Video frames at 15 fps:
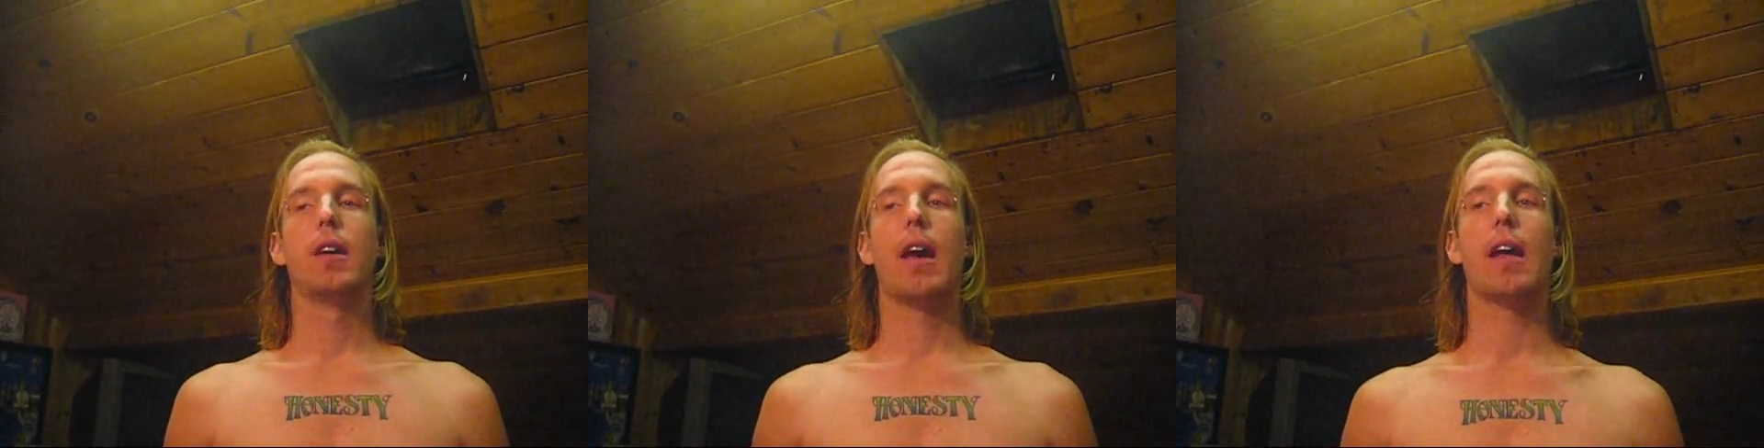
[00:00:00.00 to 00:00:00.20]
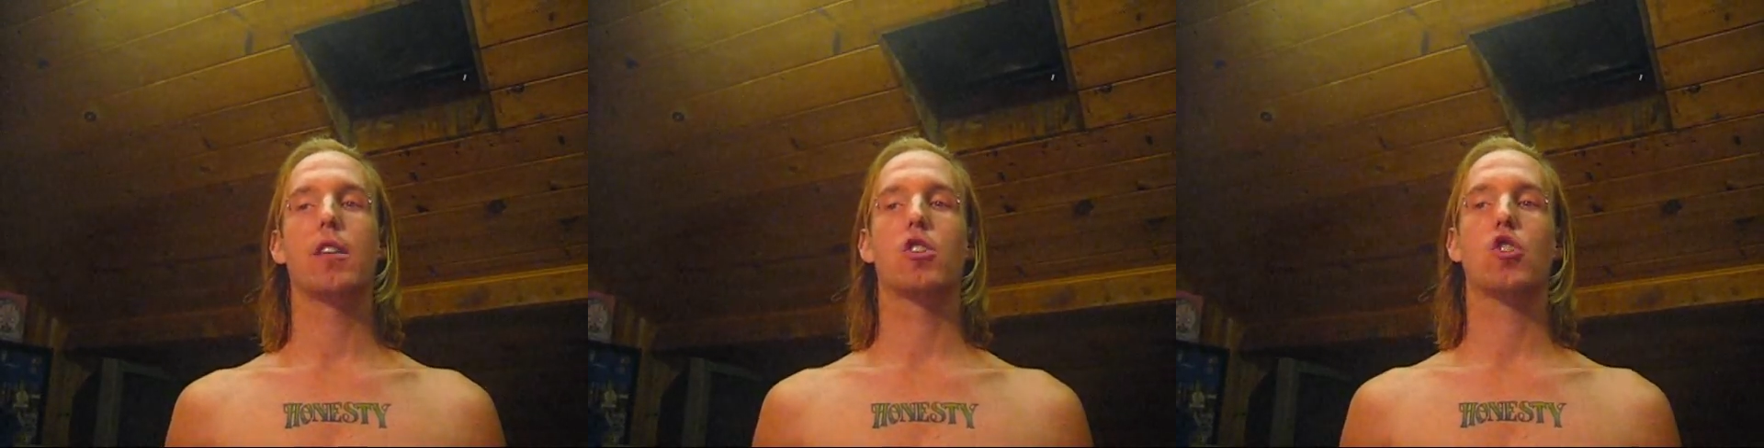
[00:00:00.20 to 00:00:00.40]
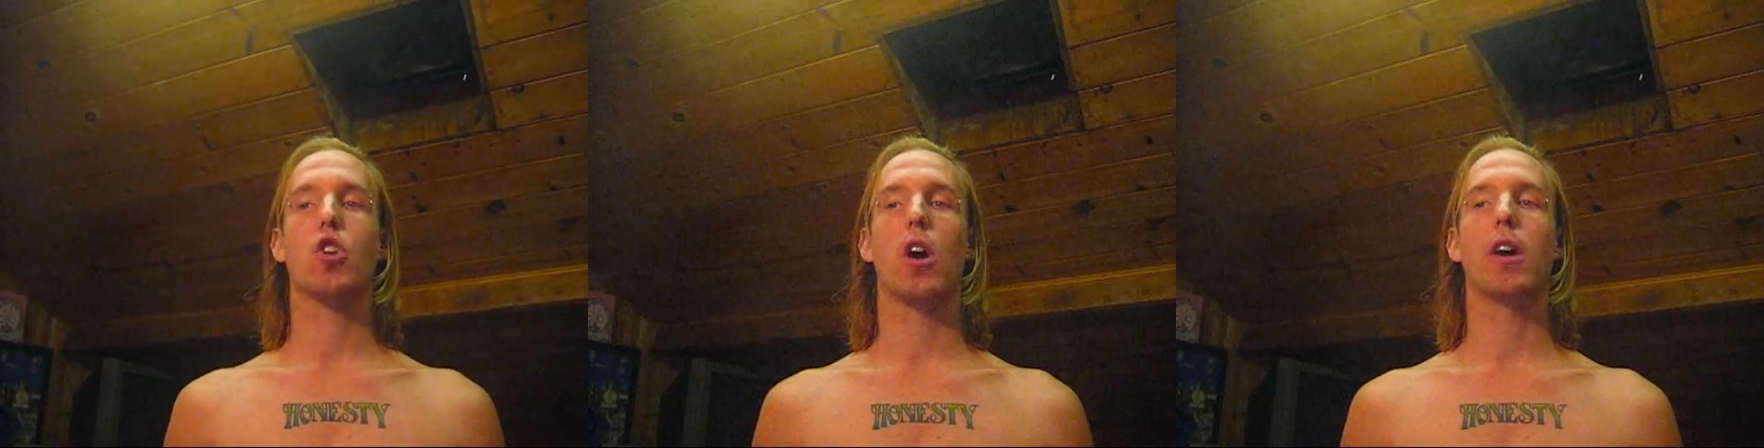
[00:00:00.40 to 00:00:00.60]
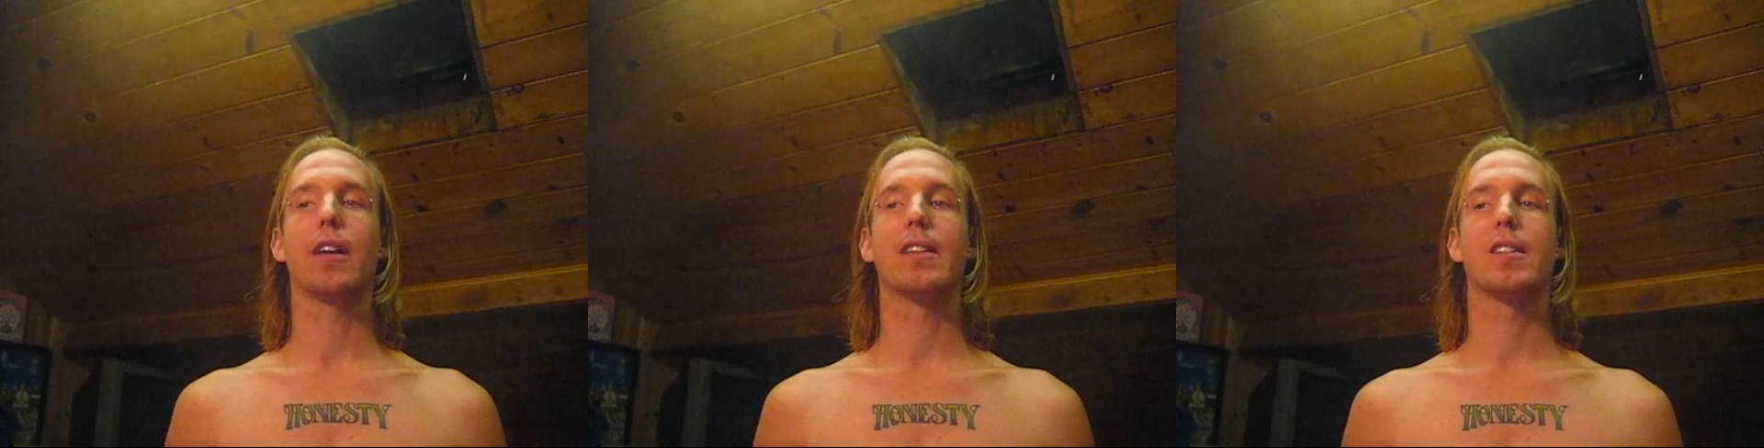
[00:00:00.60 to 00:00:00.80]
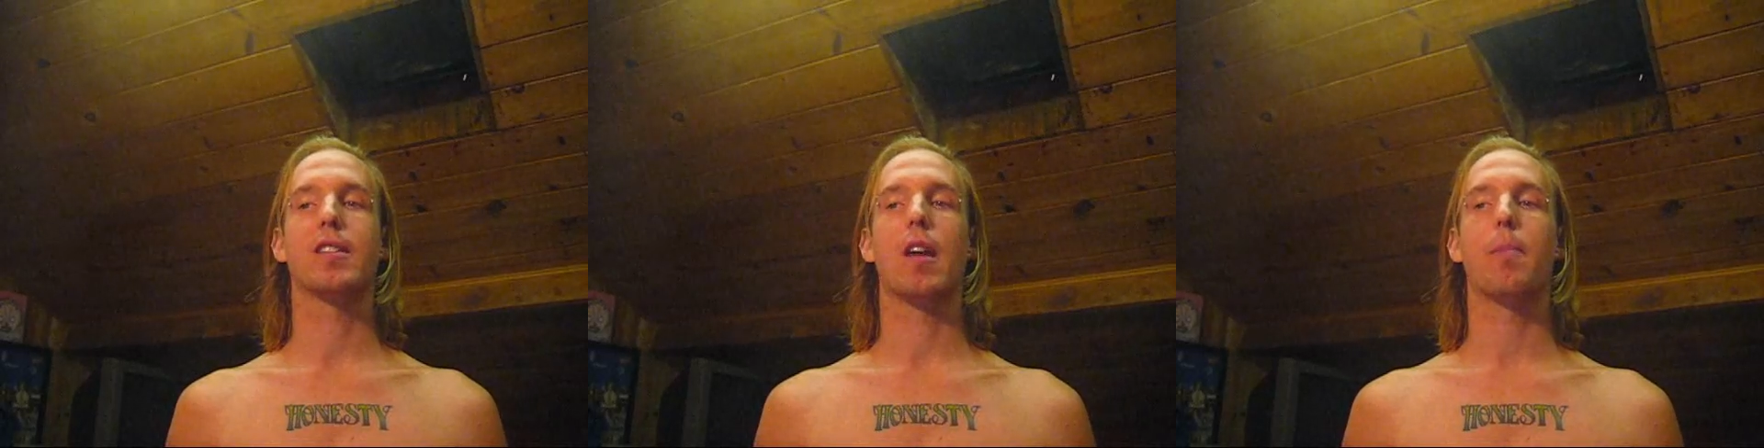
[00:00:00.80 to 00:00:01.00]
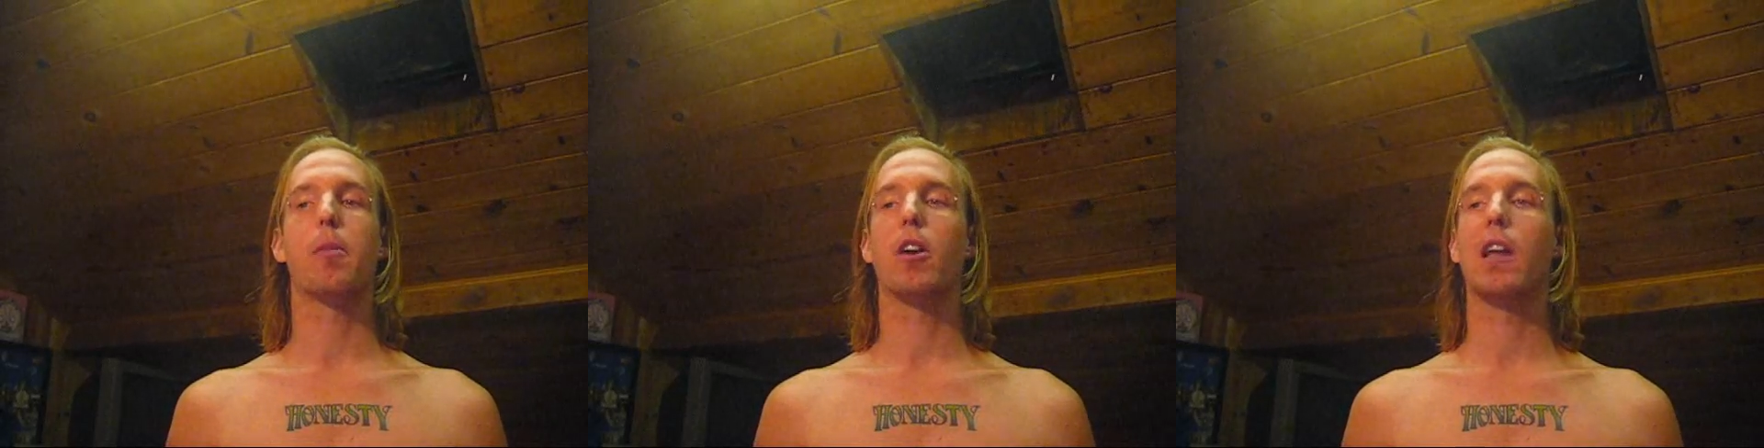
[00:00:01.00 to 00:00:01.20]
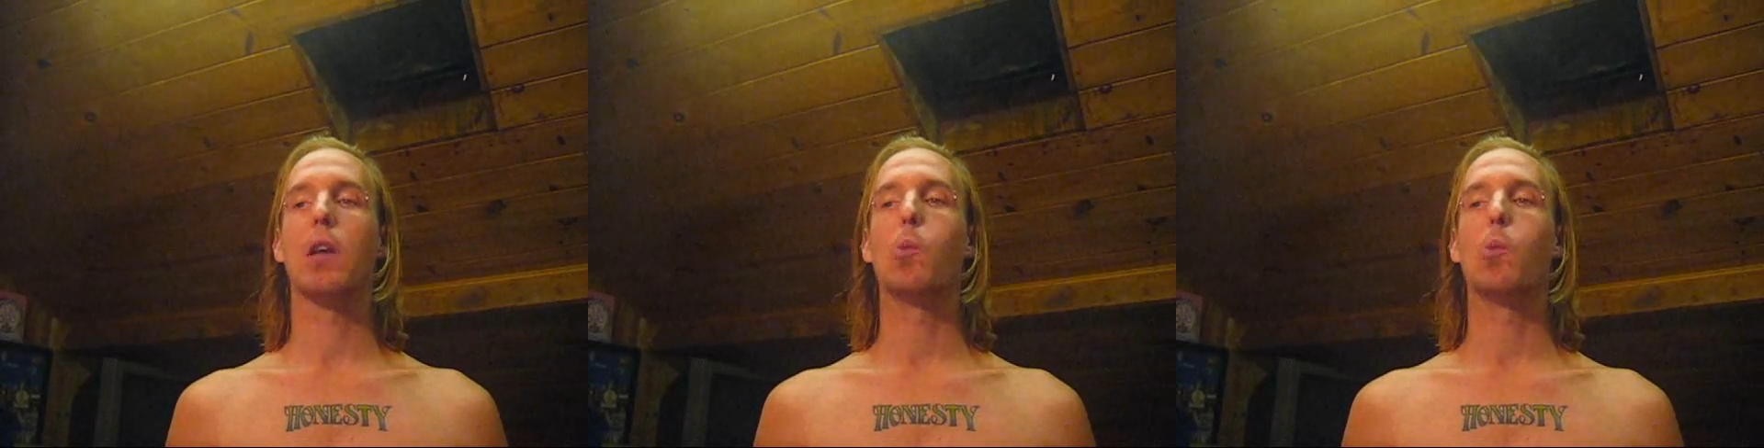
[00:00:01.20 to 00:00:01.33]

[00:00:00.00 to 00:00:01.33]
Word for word: Headstrong and stubborn,